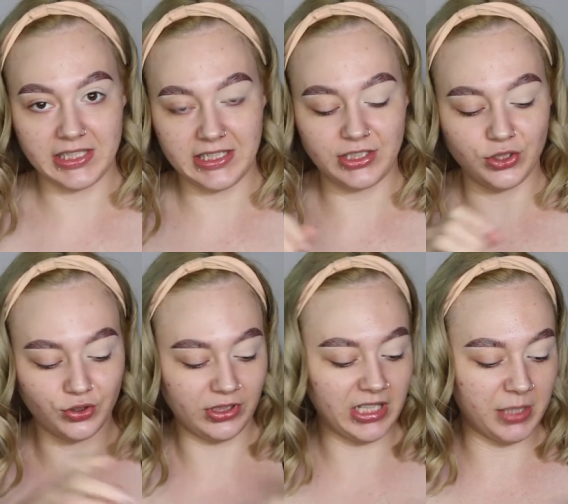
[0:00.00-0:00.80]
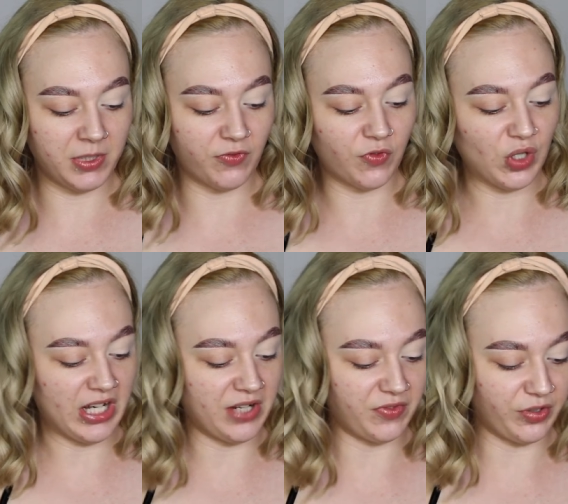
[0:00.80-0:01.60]
These usually take me
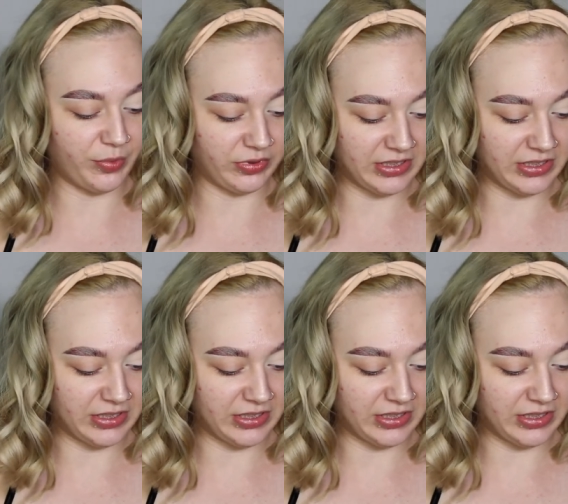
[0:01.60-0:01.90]
forever, but